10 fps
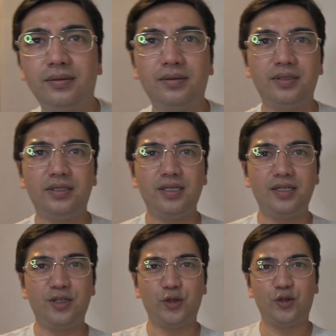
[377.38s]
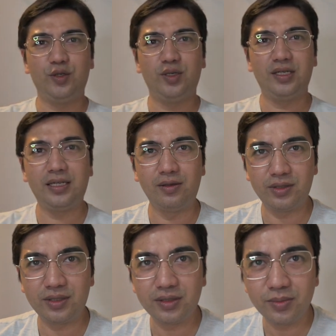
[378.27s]
Is it any good? It
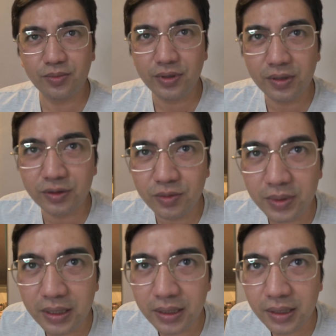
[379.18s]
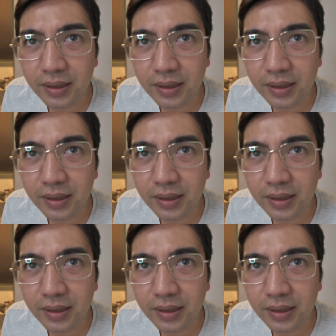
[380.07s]
looks pretty good to me.